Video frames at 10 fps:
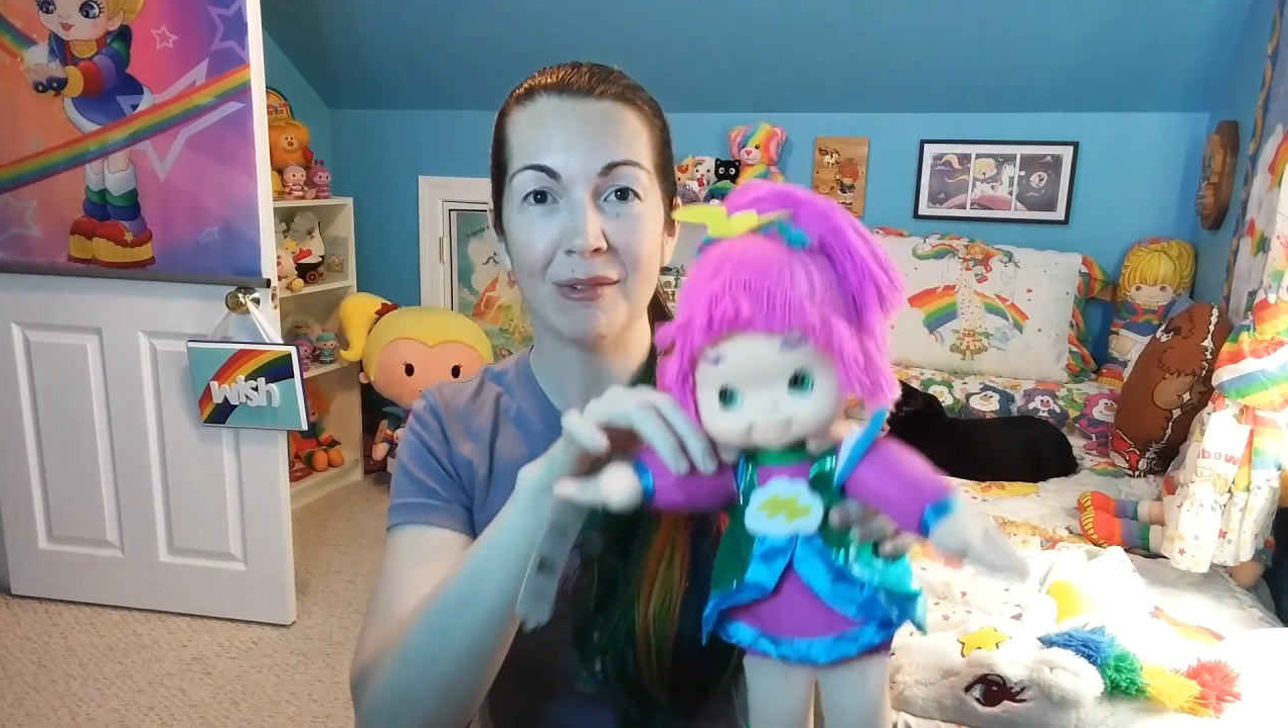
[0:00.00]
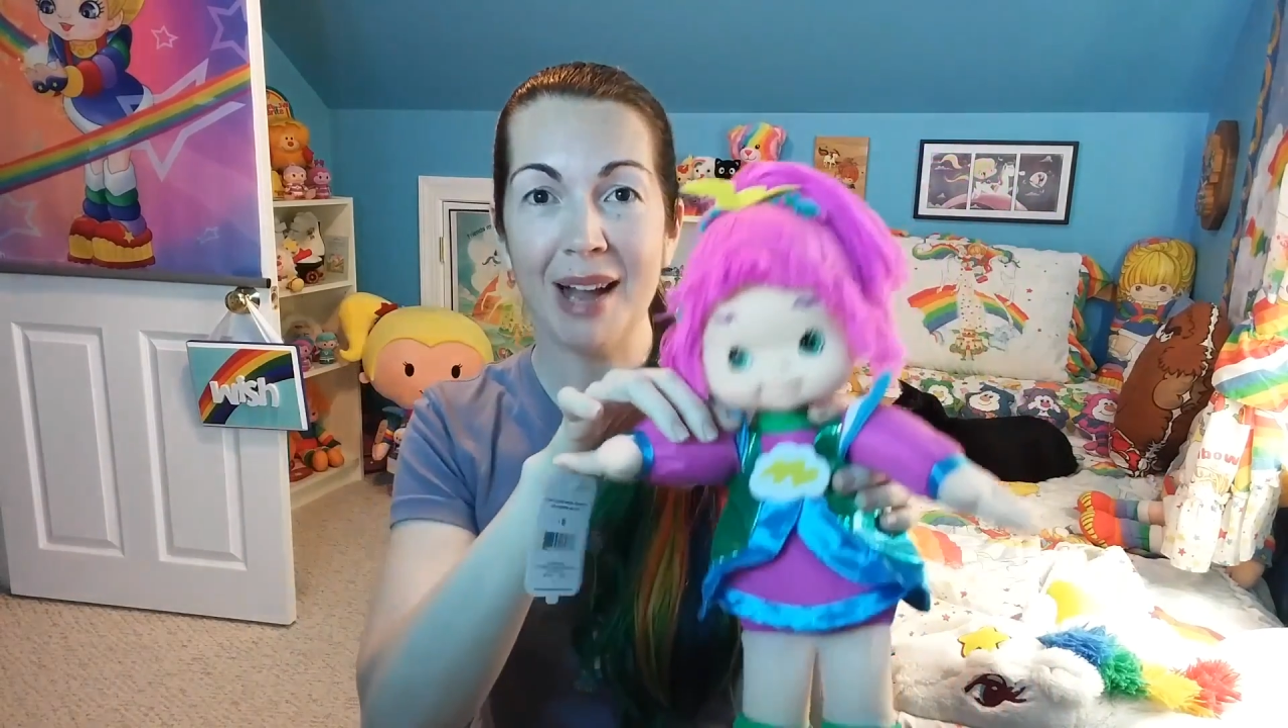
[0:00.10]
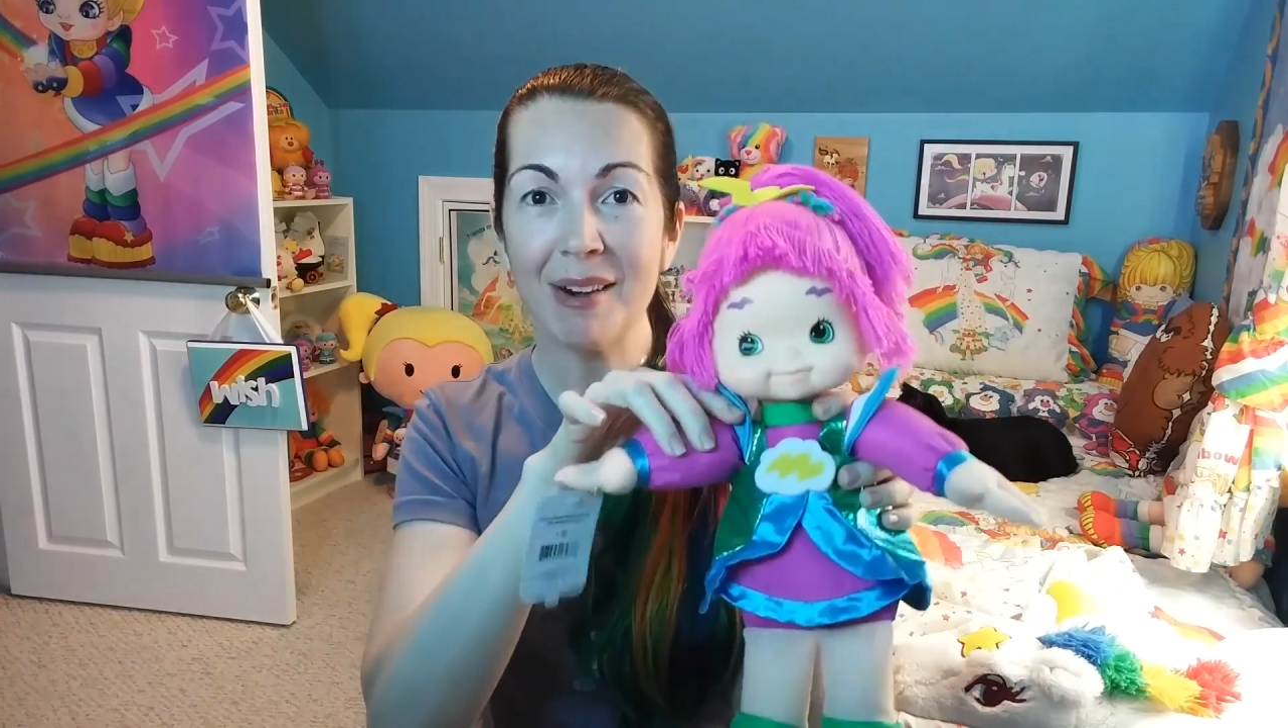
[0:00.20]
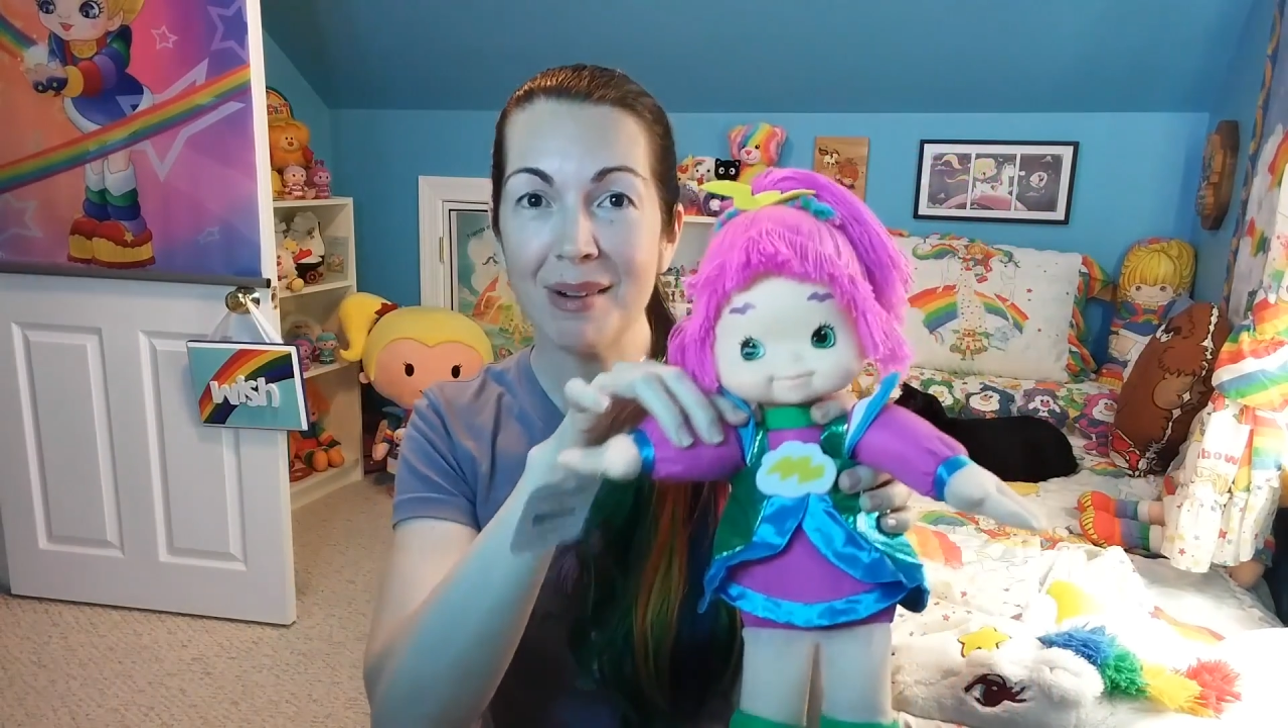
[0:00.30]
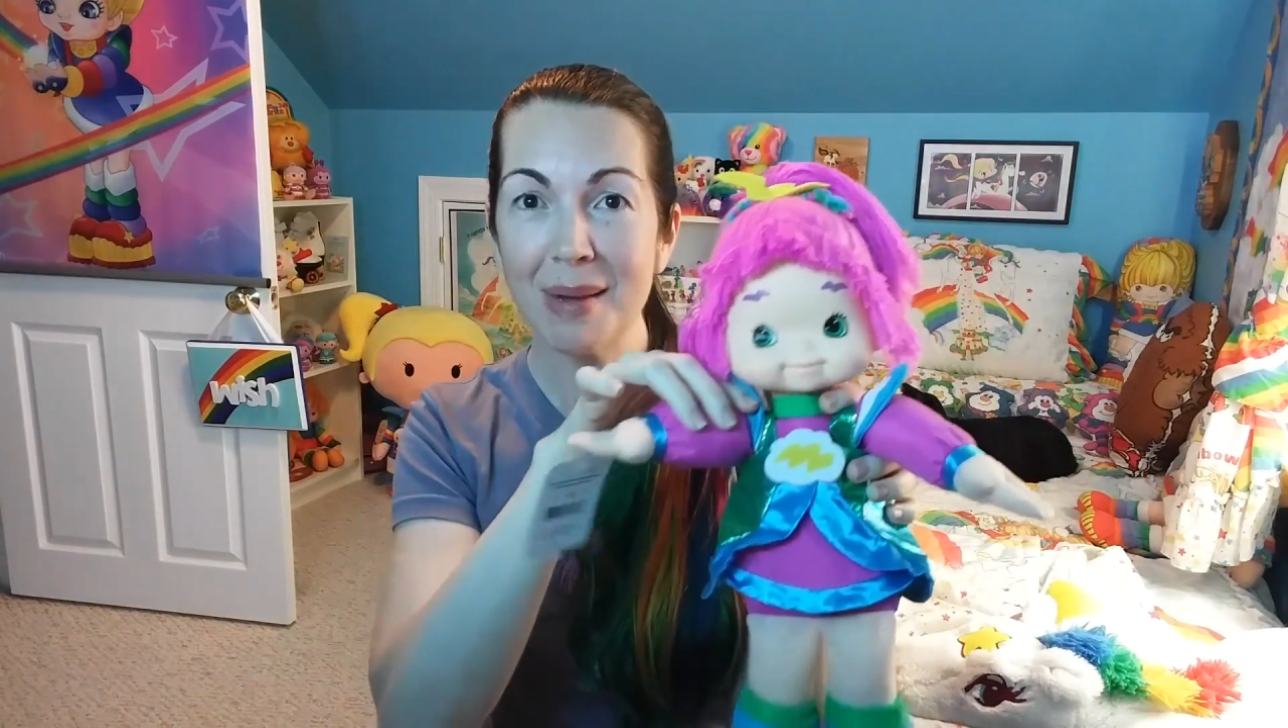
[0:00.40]

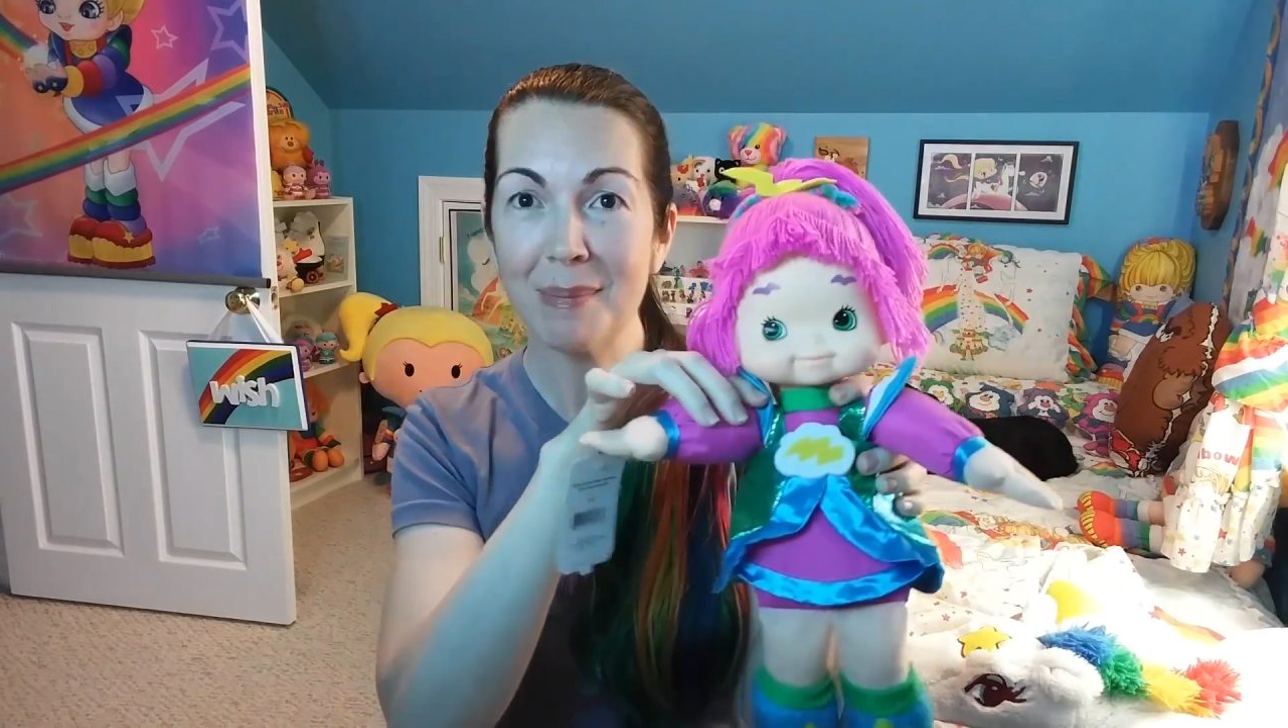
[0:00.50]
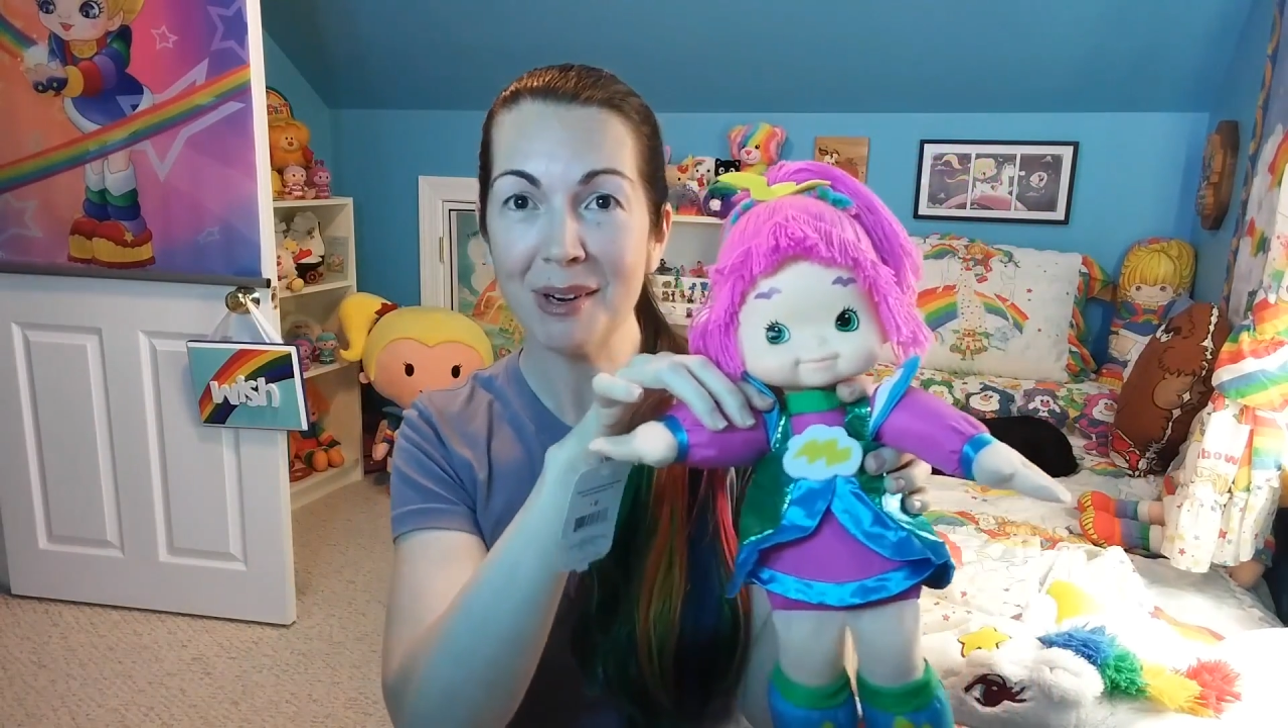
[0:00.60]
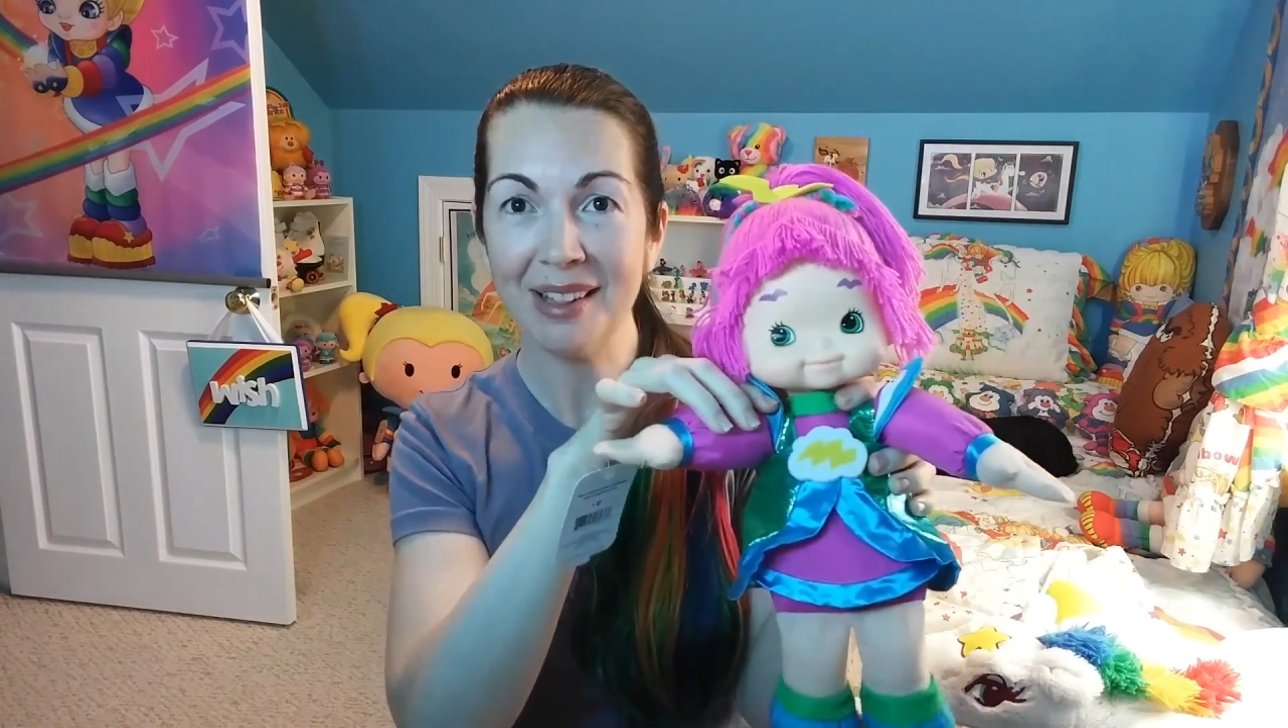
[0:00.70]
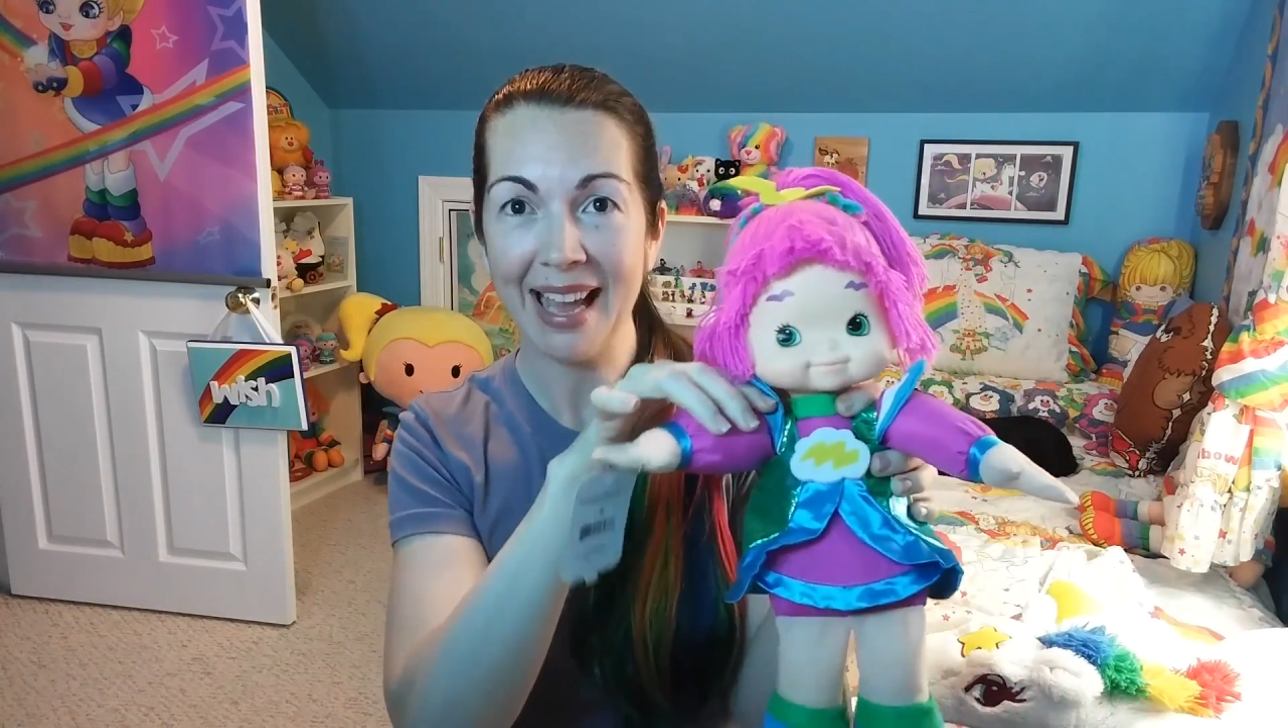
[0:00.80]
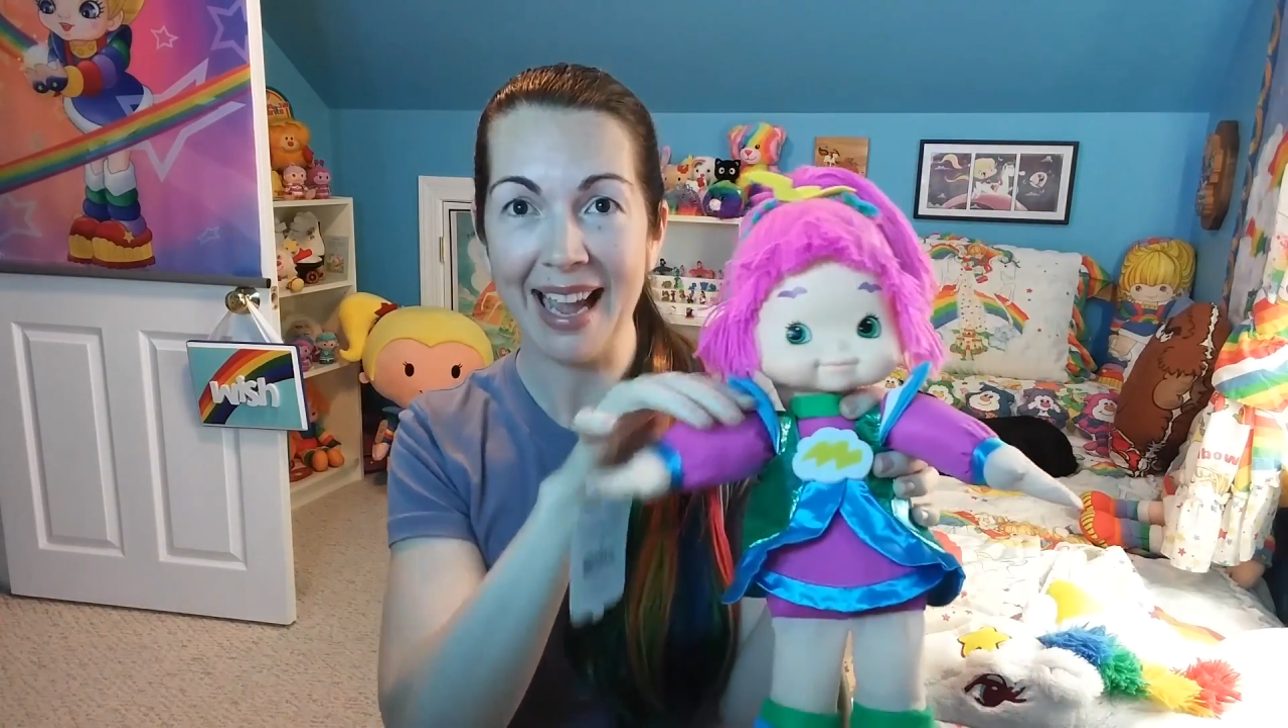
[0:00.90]
Right around my
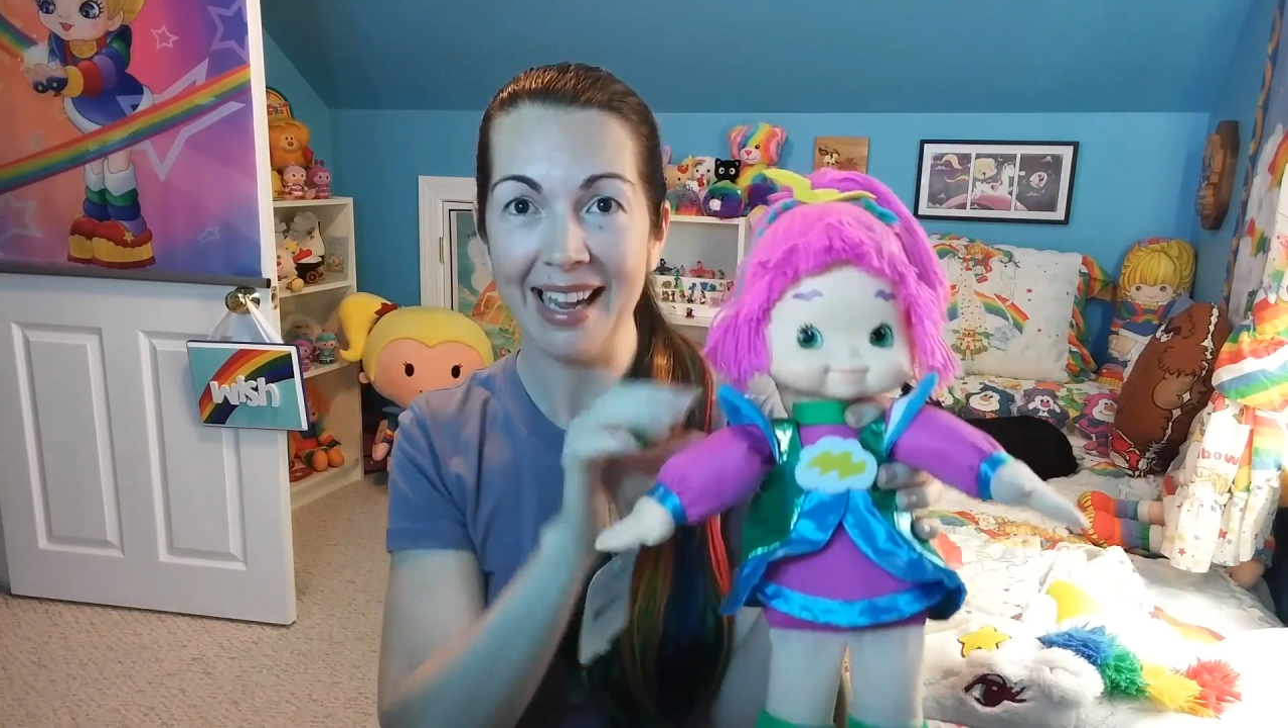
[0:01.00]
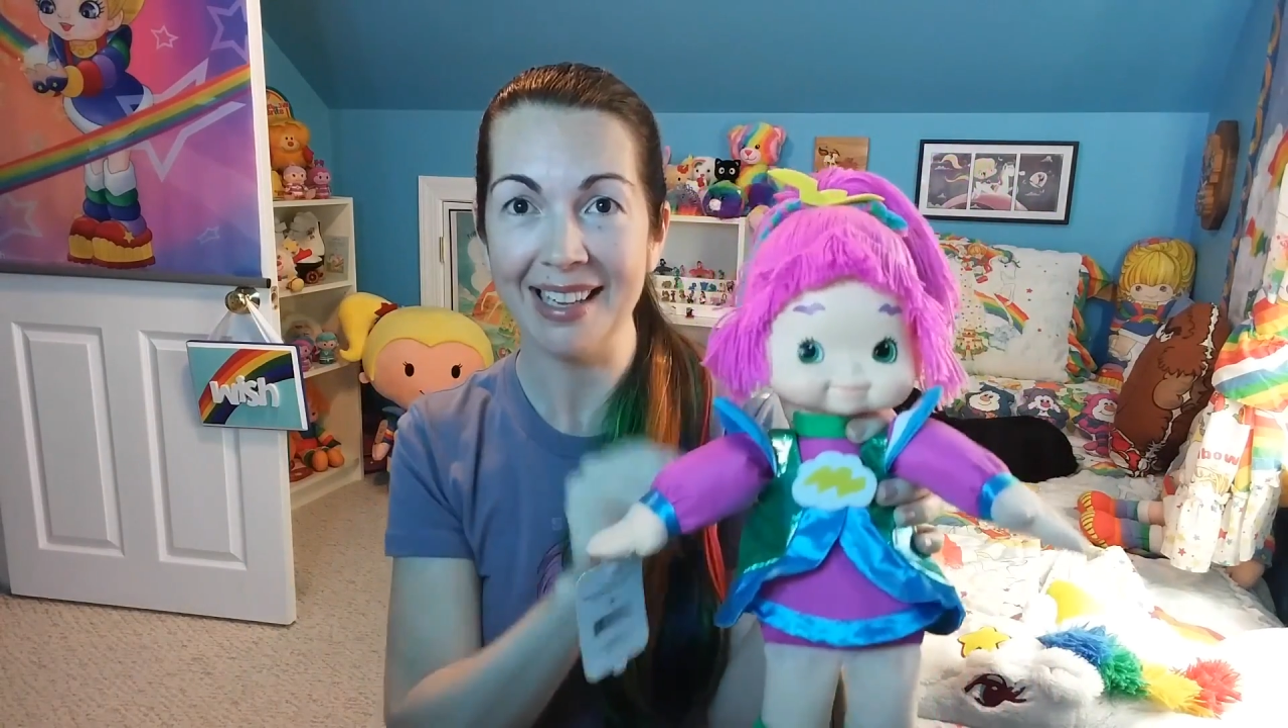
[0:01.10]
birthday